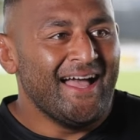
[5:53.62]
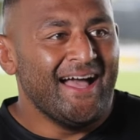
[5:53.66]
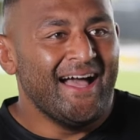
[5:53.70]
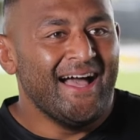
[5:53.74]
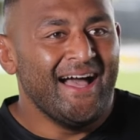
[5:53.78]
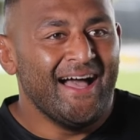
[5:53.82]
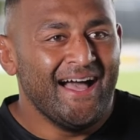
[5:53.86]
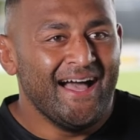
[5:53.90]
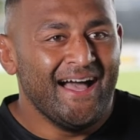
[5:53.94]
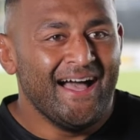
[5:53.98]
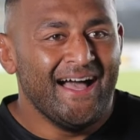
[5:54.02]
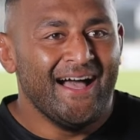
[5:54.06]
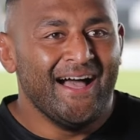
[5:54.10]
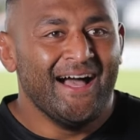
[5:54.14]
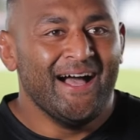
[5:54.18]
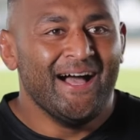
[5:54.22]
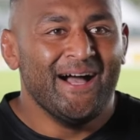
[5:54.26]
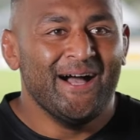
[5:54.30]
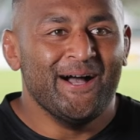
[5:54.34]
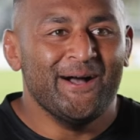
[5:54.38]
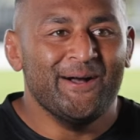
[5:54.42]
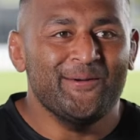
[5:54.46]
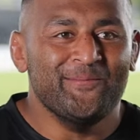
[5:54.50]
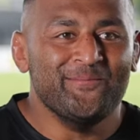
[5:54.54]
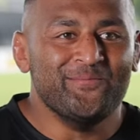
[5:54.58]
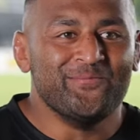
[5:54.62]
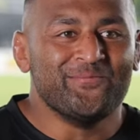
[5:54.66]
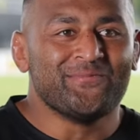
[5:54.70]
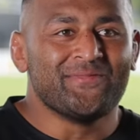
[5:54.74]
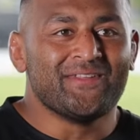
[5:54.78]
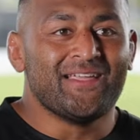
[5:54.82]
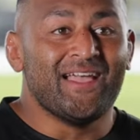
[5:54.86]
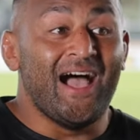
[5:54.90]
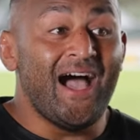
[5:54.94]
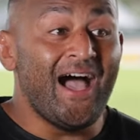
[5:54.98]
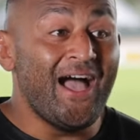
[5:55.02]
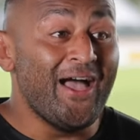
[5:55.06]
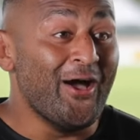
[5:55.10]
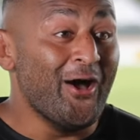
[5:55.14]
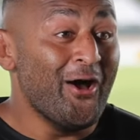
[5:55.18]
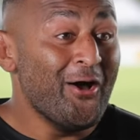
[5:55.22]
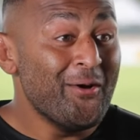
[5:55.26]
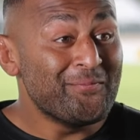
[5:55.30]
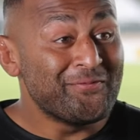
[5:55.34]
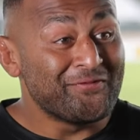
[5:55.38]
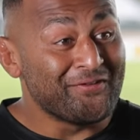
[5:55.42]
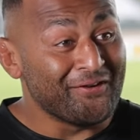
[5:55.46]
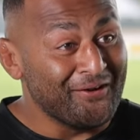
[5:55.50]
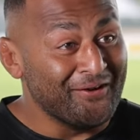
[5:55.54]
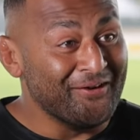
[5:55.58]
Um, I
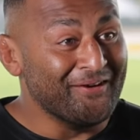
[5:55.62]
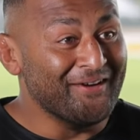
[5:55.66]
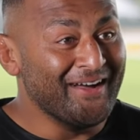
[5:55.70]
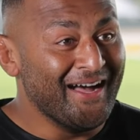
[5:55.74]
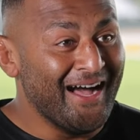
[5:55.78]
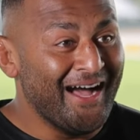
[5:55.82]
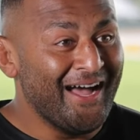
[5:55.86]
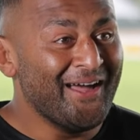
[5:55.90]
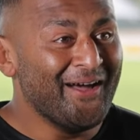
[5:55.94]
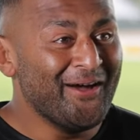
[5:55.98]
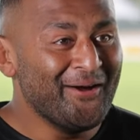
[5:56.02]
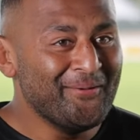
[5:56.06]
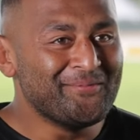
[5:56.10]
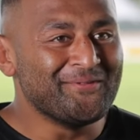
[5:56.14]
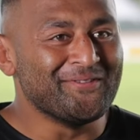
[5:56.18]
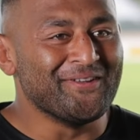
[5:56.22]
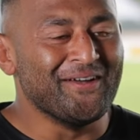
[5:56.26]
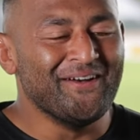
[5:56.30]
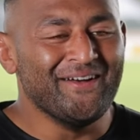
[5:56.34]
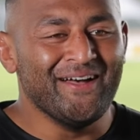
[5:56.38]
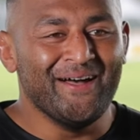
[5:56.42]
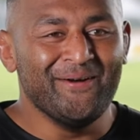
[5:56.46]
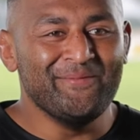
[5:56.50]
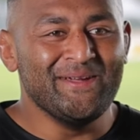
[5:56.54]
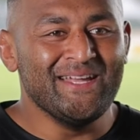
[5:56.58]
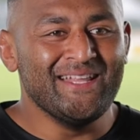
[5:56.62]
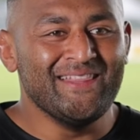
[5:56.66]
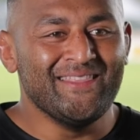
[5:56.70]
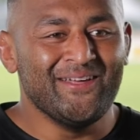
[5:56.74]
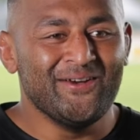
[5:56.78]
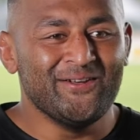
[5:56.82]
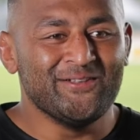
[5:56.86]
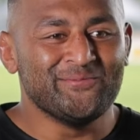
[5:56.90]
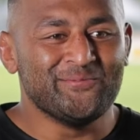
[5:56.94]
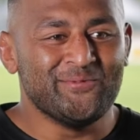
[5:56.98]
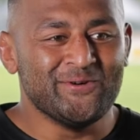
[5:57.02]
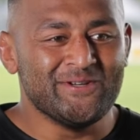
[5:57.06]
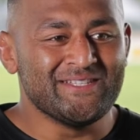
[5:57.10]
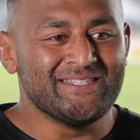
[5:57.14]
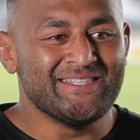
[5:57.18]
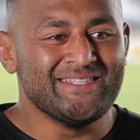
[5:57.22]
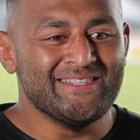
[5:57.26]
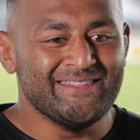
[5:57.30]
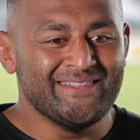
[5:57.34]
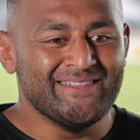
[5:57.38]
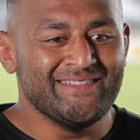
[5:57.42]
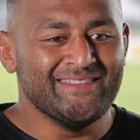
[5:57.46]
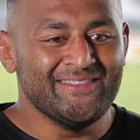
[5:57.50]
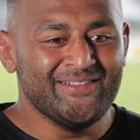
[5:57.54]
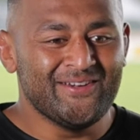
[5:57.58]
hope so. I hope so. I mean, those boys
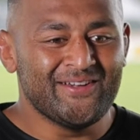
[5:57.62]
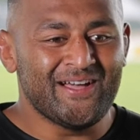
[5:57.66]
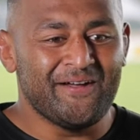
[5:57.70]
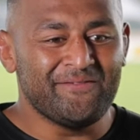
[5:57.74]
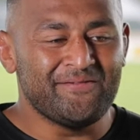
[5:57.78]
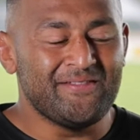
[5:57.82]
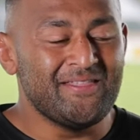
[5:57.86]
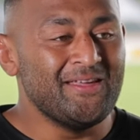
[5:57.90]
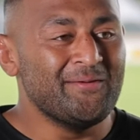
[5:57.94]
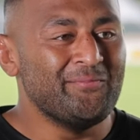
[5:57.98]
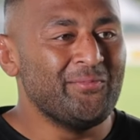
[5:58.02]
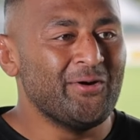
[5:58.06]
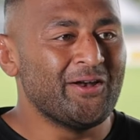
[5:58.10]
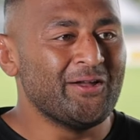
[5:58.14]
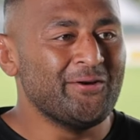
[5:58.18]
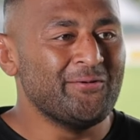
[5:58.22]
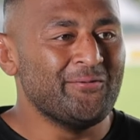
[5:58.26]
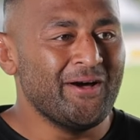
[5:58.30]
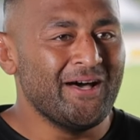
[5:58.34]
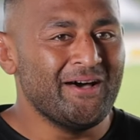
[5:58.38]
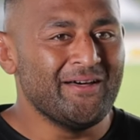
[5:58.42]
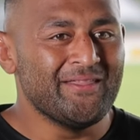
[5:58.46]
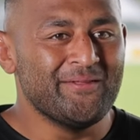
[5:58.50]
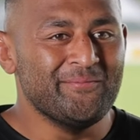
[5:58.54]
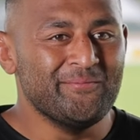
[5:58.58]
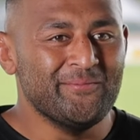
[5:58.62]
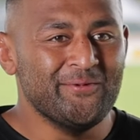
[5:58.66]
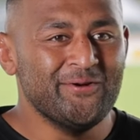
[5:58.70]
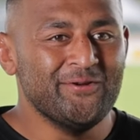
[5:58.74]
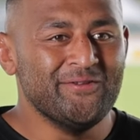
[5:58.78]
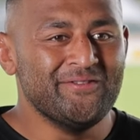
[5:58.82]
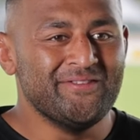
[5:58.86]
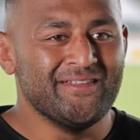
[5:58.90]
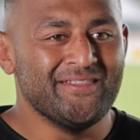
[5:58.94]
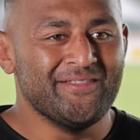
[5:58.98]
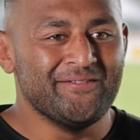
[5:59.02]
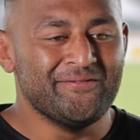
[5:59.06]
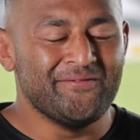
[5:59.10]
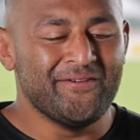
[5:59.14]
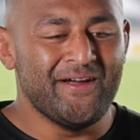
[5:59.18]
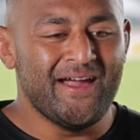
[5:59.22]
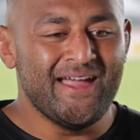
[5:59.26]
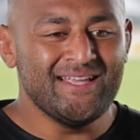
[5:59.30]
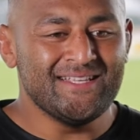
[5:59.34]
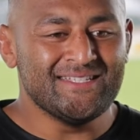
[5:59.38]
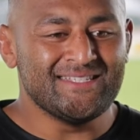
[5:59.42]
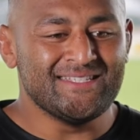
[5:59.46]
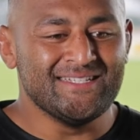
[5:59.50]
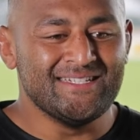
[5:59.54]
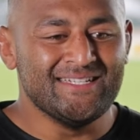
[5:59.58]
look after their body well, the Moods and the
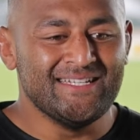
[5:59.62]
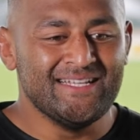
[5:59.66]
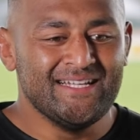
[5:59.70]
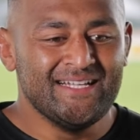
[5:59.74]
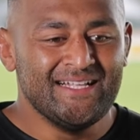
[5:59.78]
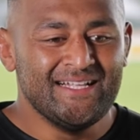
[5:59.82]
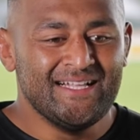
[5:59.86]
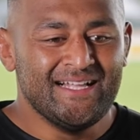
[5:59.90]
Franks, and